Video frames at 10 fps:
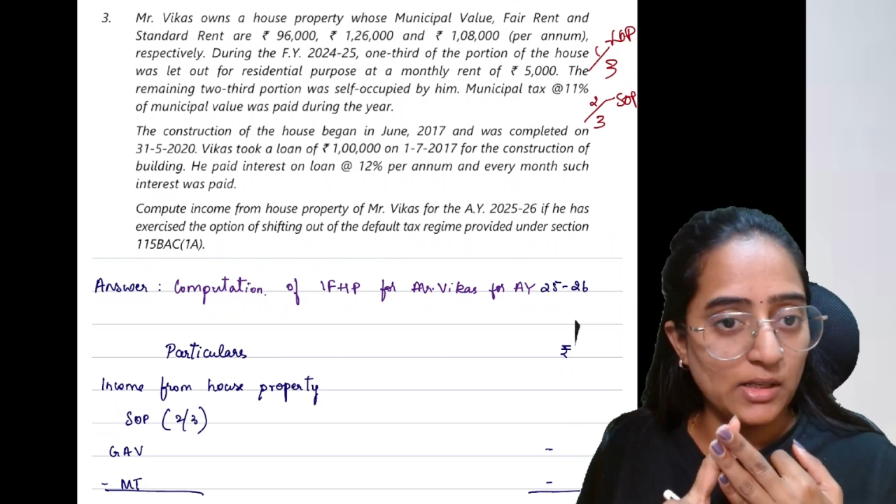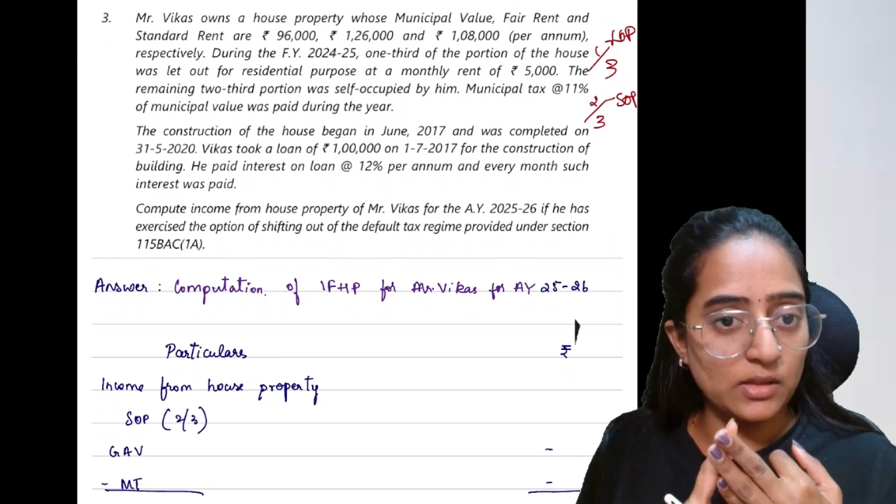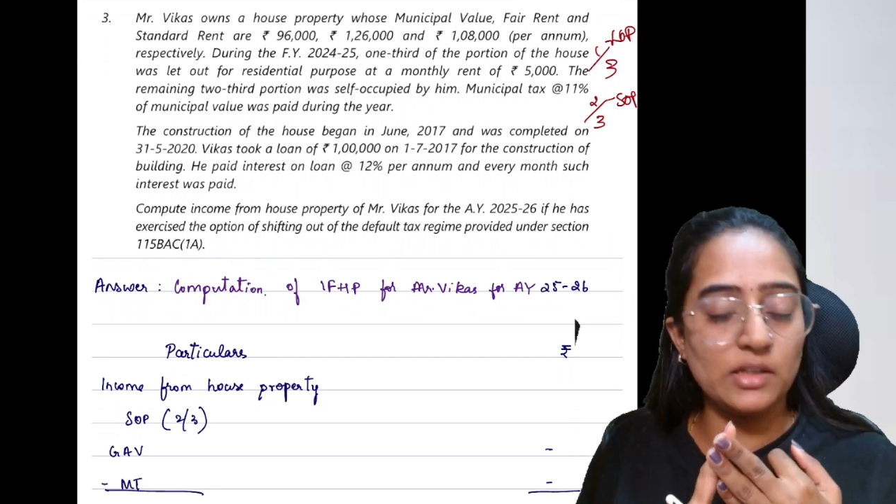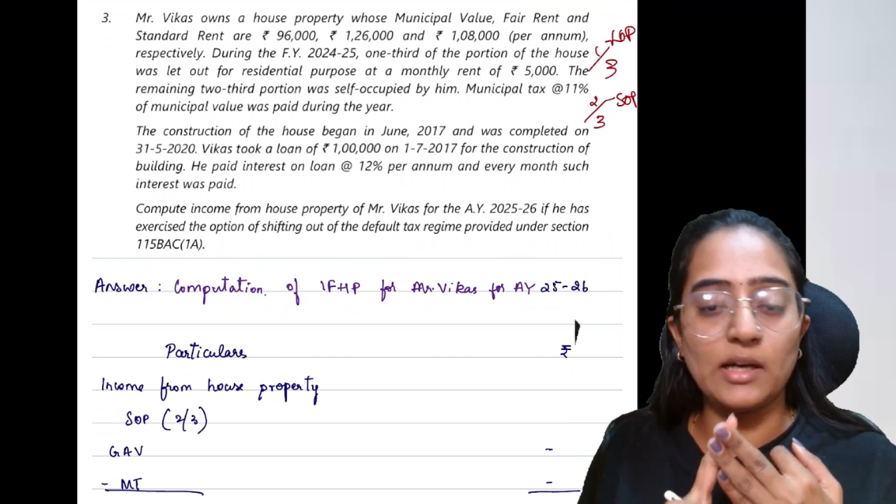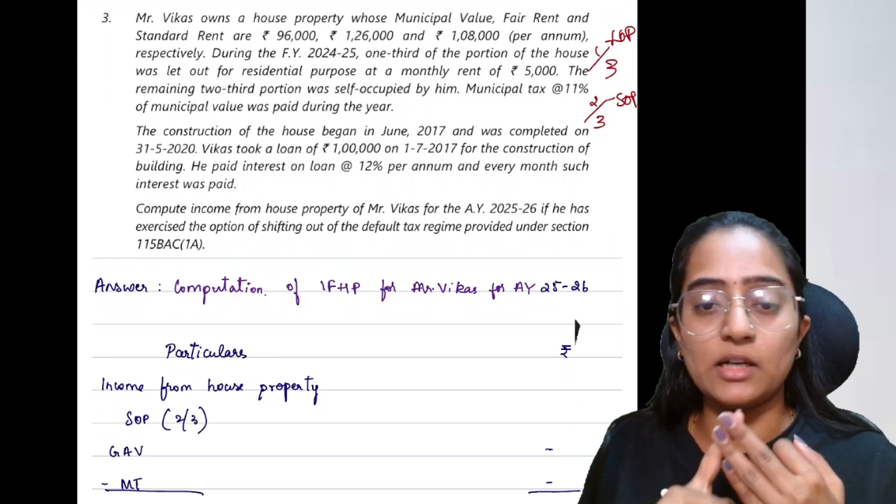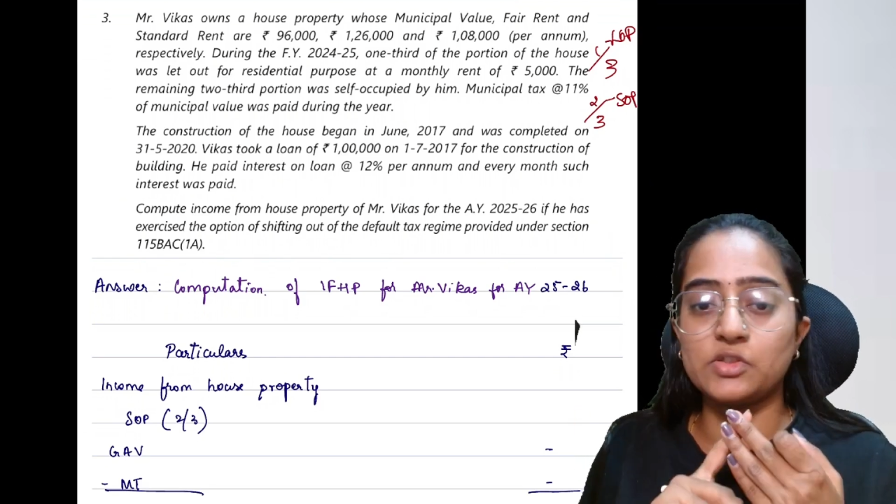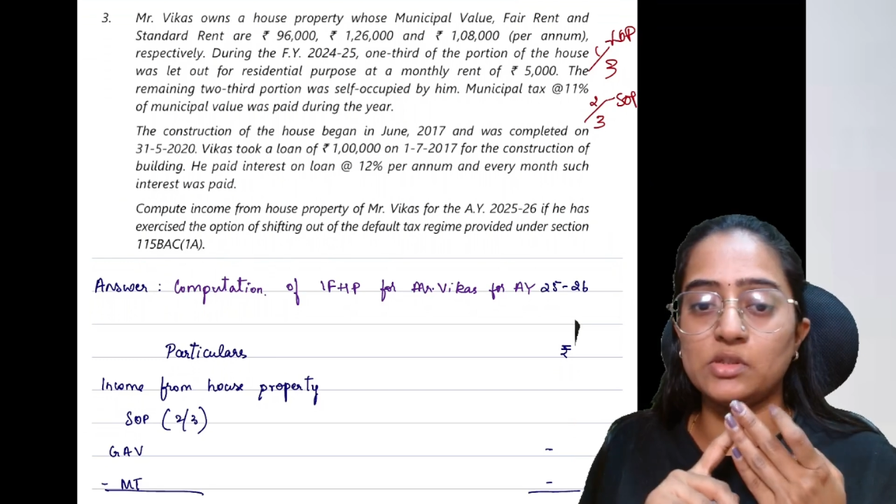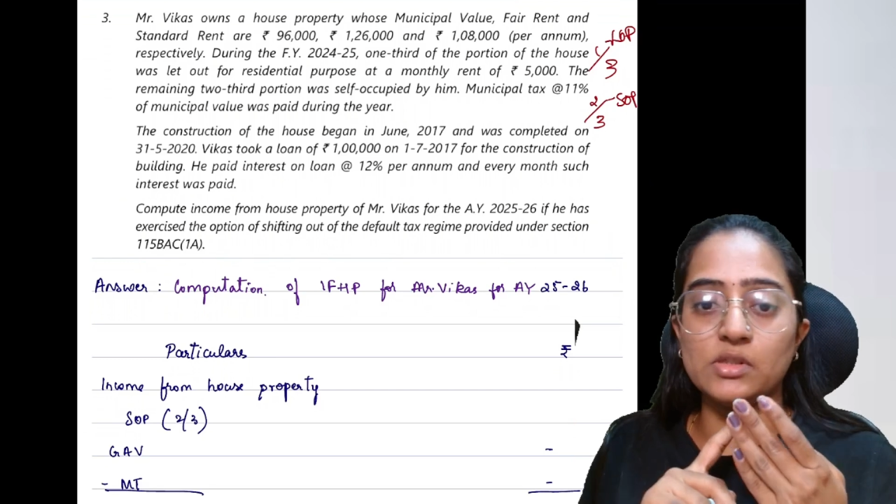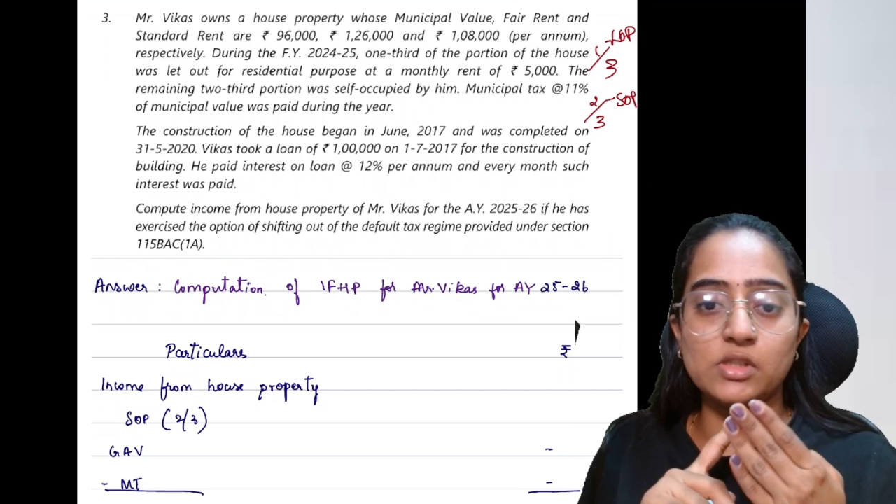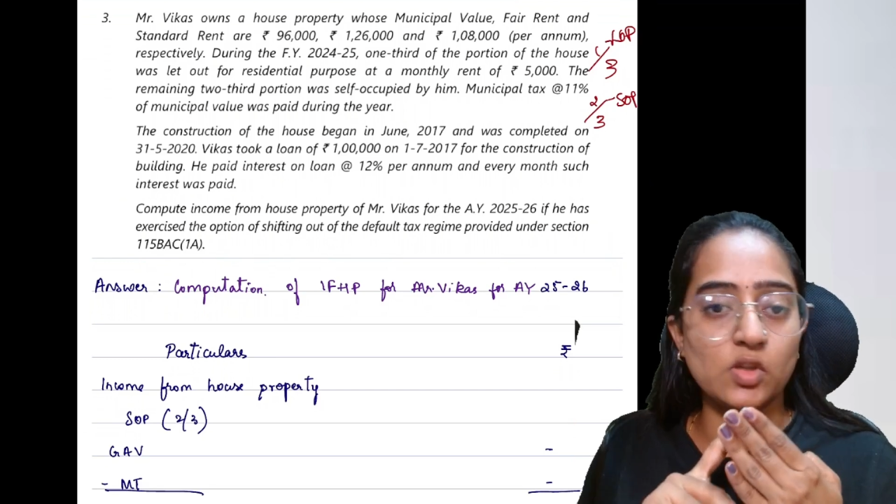
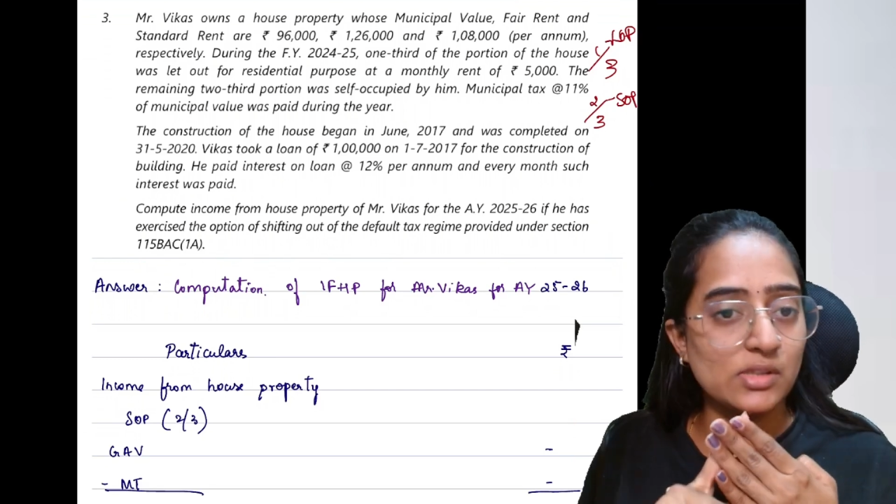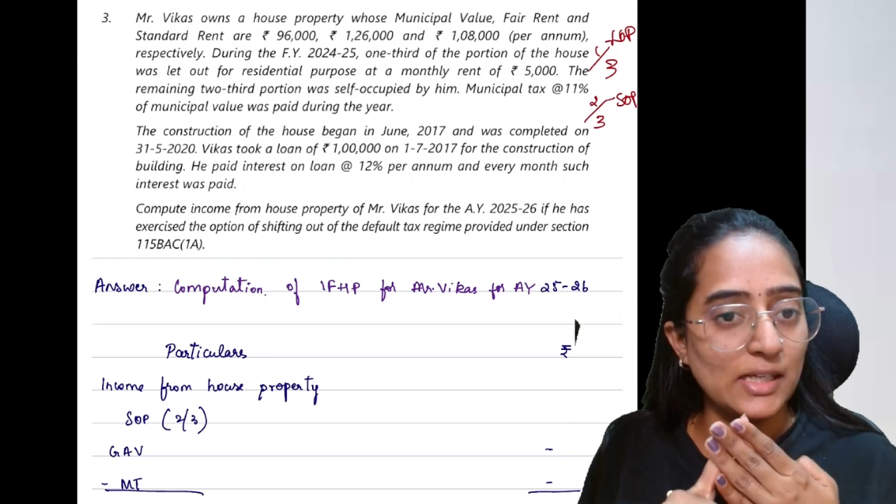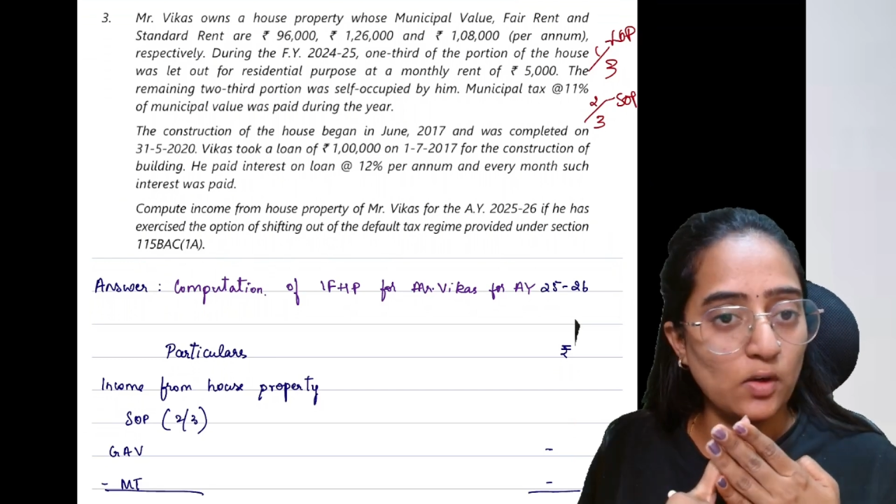deductions, your set